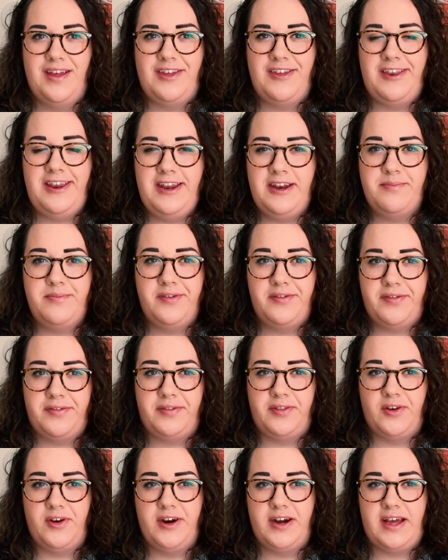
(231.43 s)
You need to move to
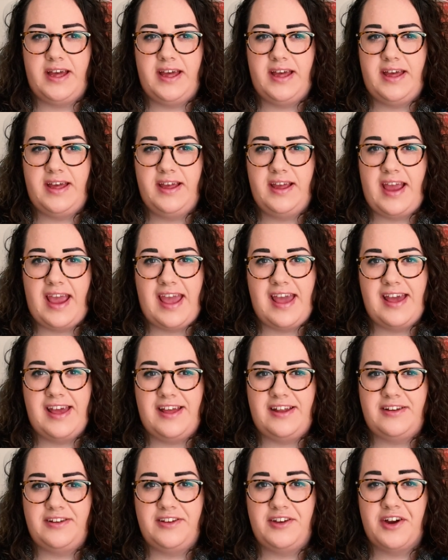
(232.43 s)
Florida,
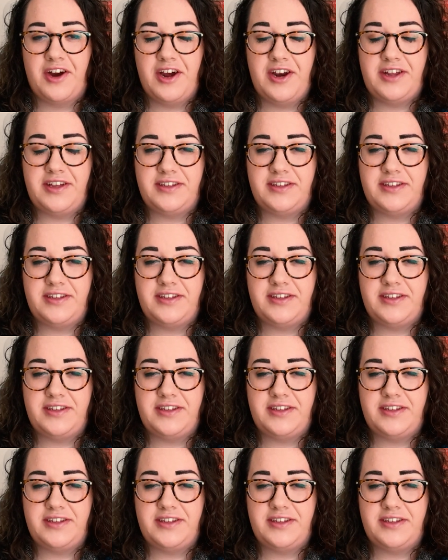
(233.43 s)
and you're going